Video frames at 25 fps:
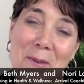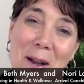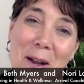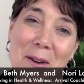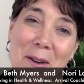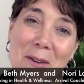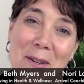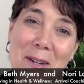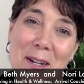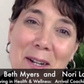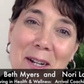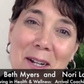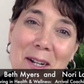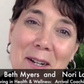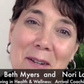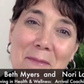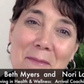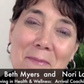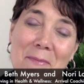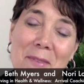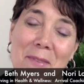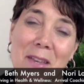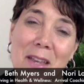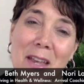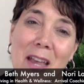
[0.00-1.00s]
welcome.
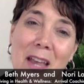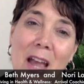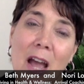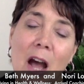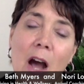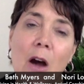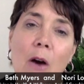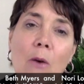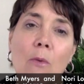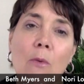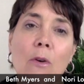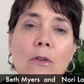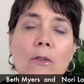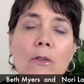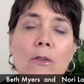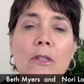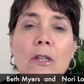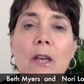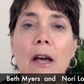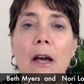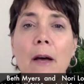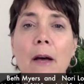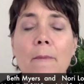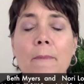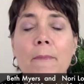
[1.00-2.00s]
Well,
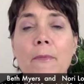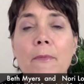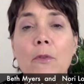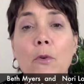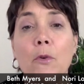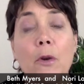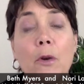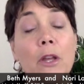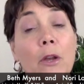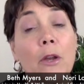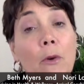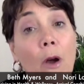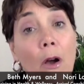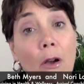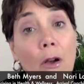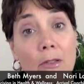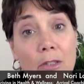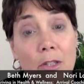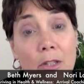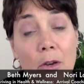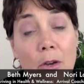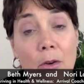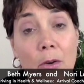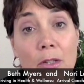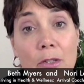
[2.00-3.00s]
Nora, you're
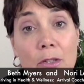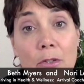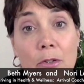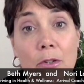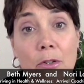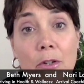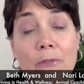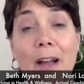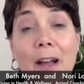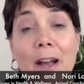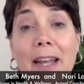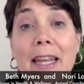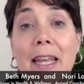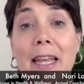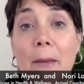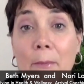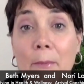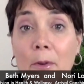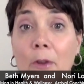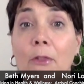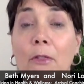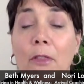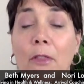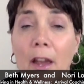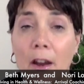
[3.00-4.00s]
also a certified
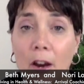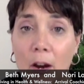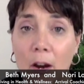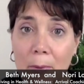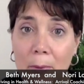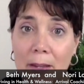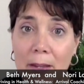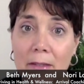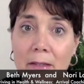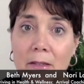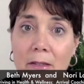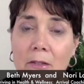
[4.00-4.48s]
hypnotherapist.